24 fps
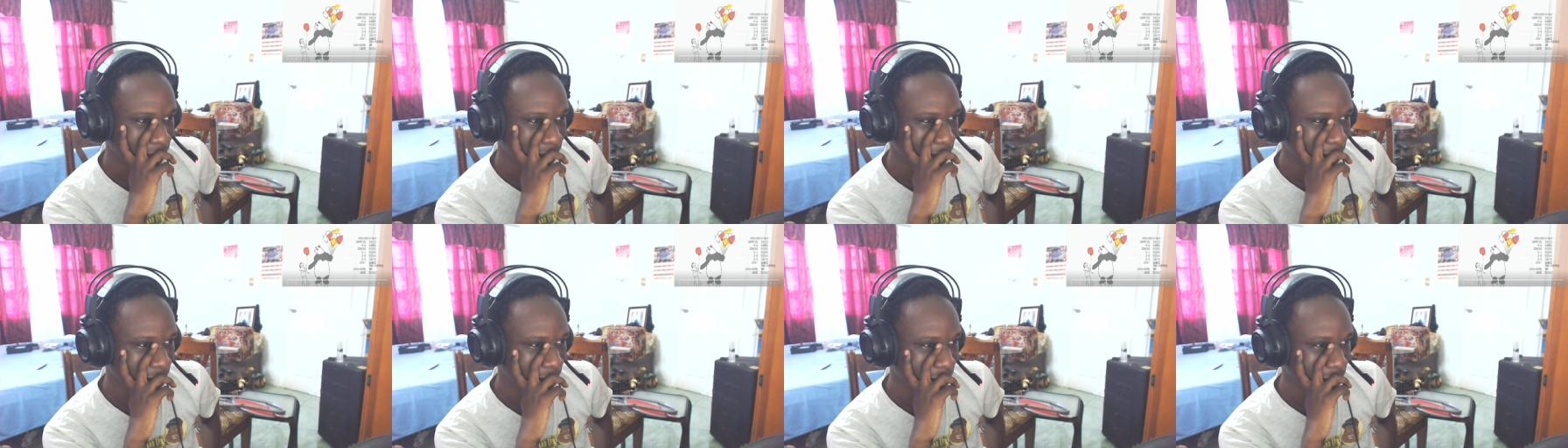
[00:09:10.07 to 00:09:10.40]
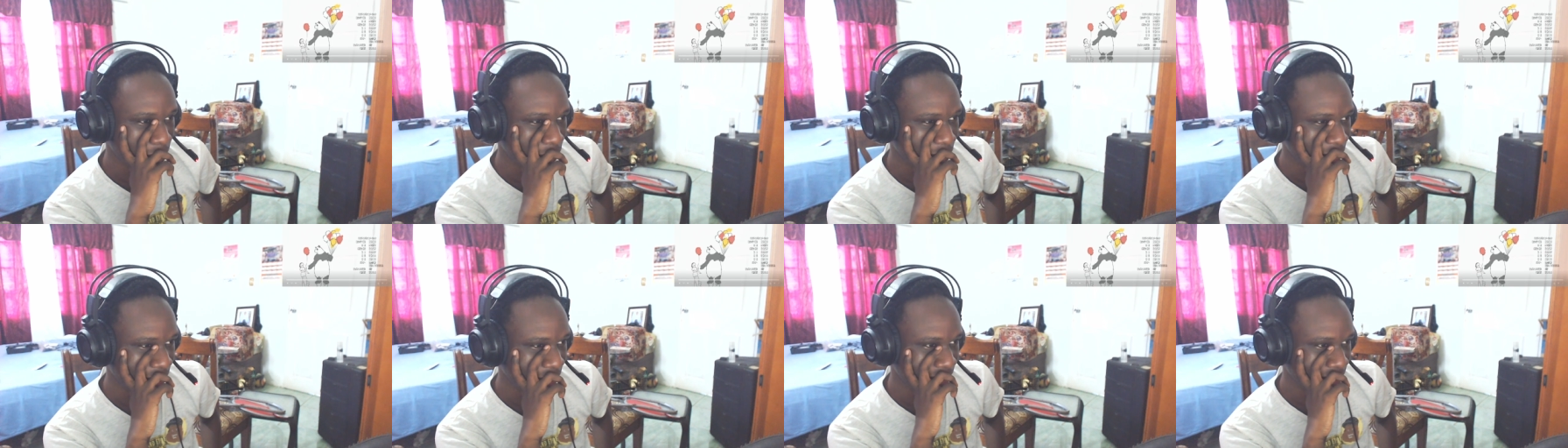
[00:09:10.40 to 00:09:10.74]
Maybe
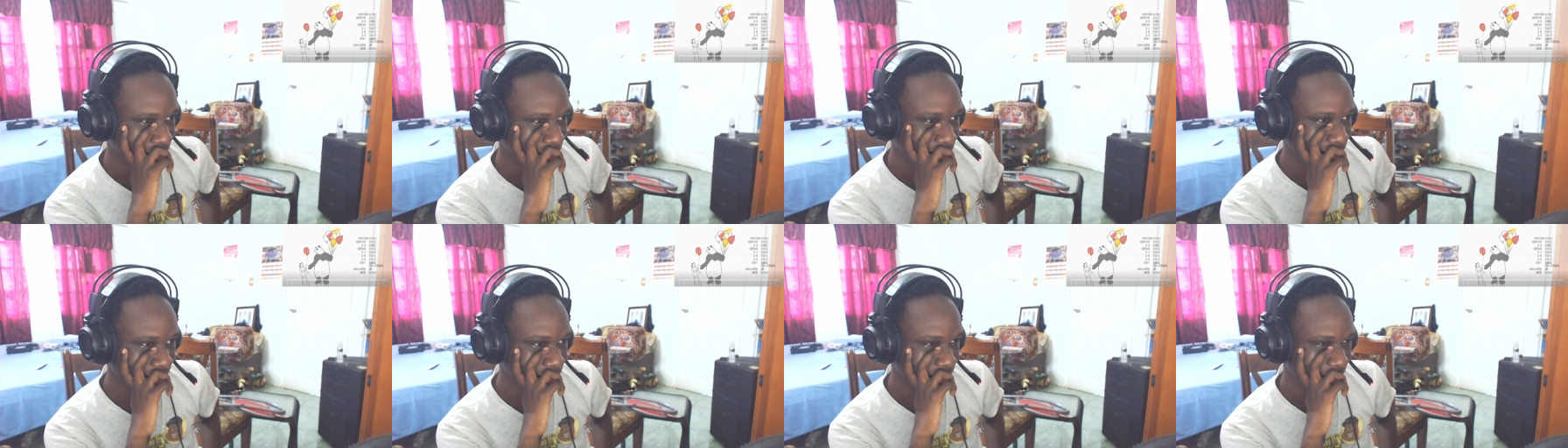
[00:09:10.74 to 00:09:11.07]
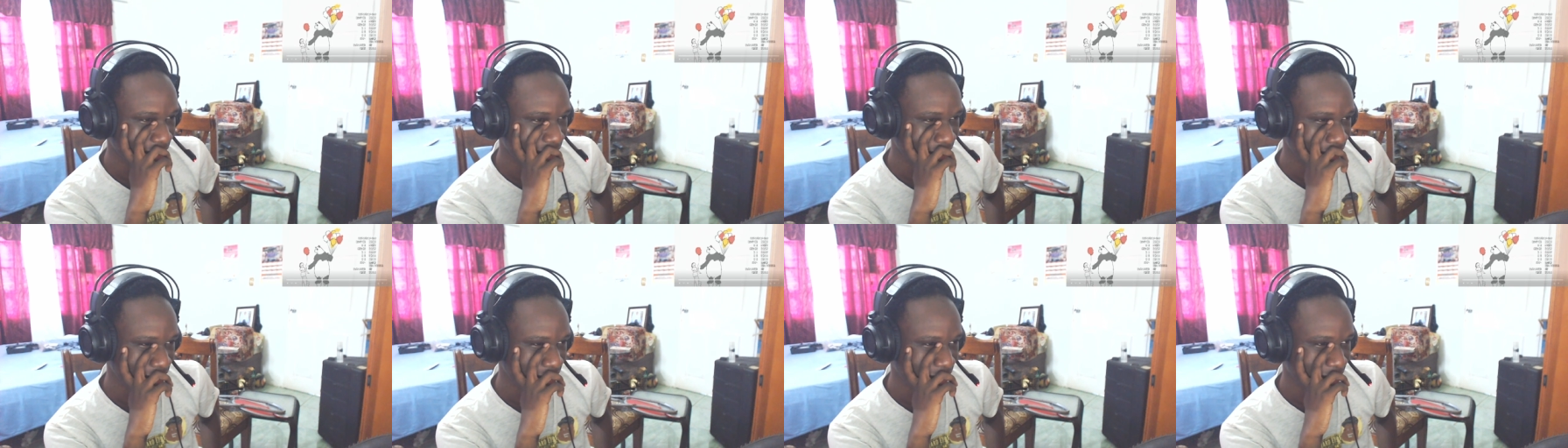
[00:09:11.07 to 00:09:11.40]
now he he
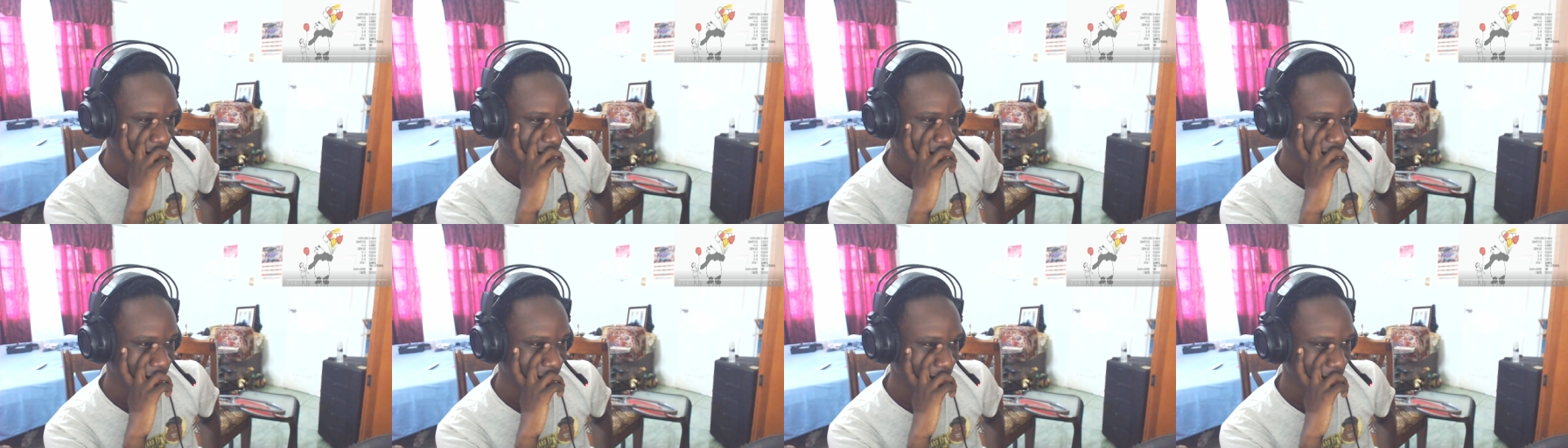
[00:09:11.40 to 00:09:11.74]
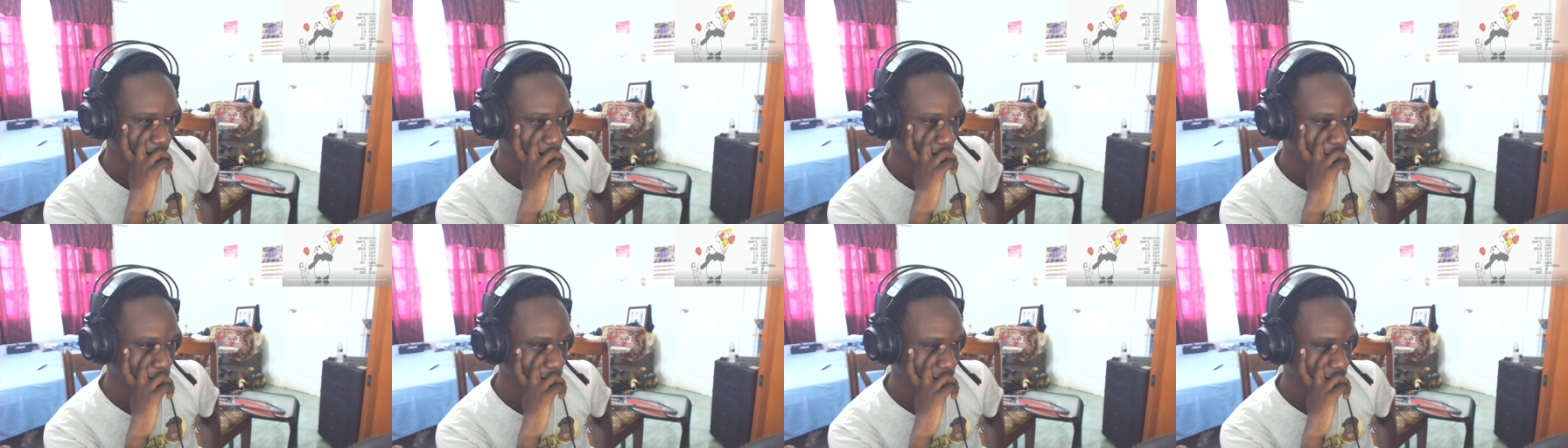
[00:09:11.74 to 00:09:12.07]
doesn't care
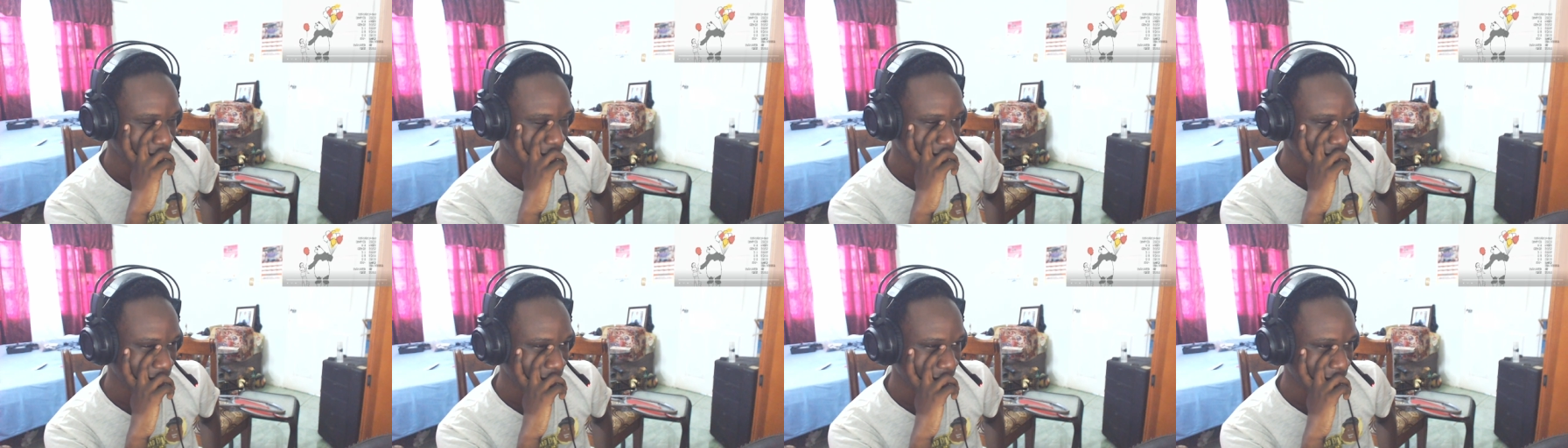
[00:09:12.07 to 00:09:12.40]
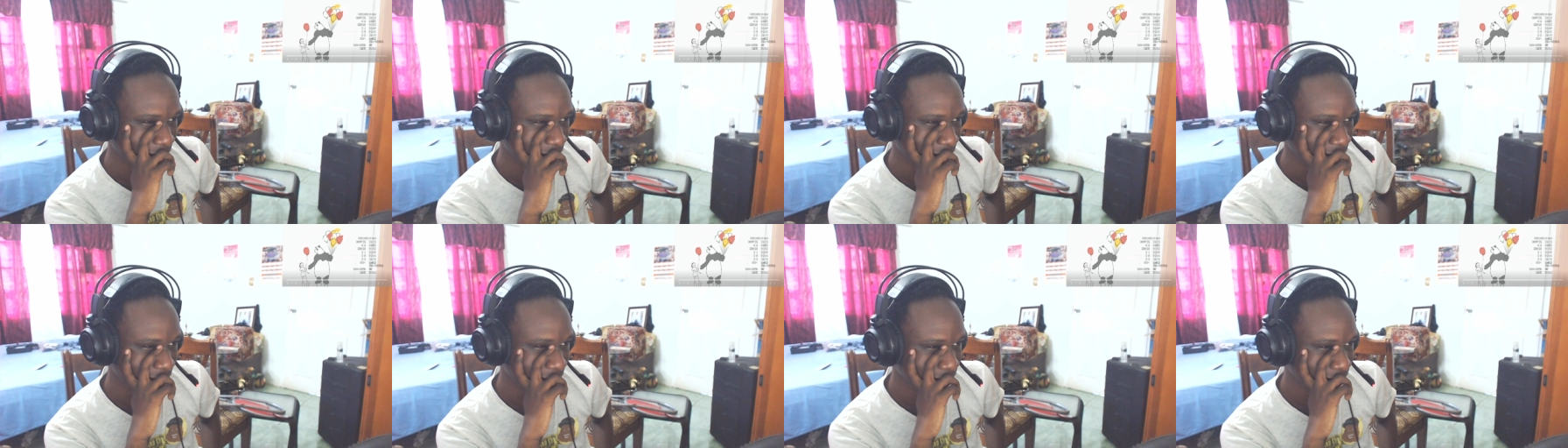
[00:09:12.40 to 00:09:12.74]
about
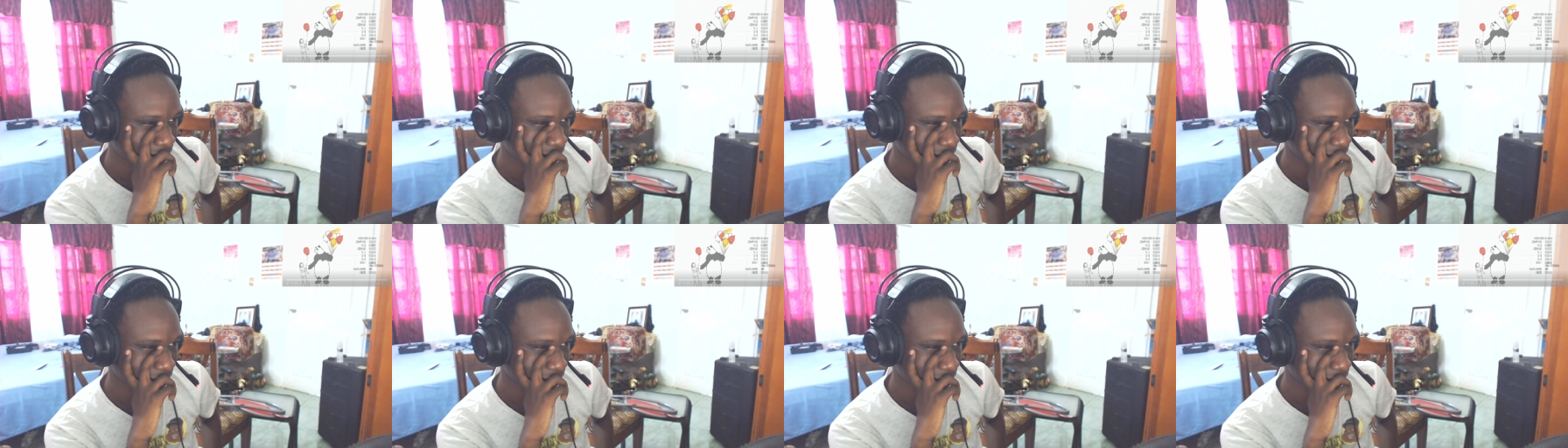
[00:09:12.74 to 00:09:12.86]
uh